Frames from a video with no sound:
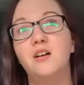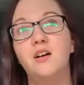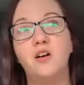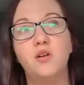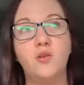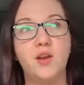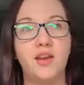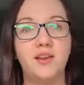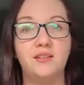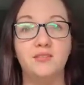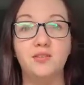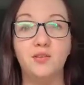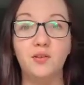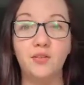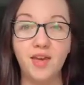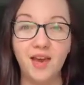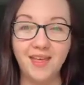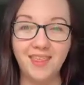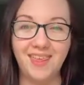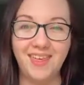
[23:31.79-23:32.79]
Okay, so
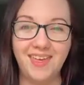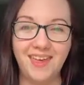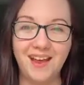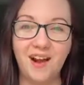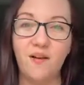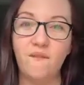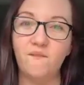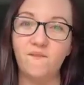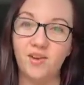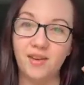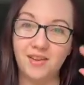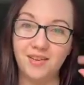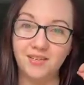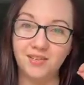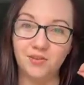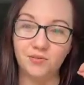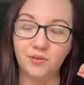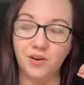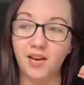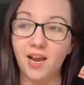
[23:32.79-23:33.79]
that thing, funny
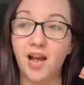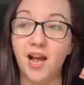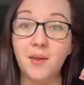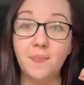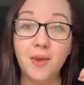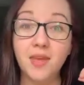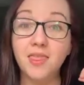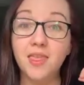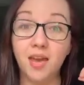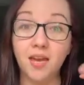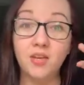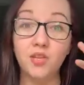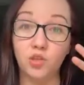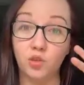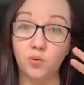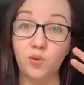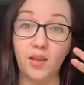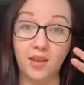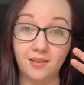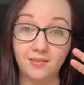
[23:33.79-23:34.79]
story. I made that in
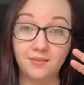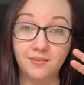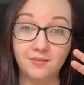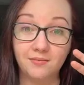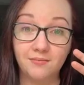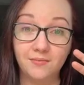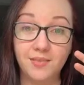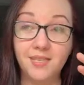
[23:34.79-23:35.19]
2 days.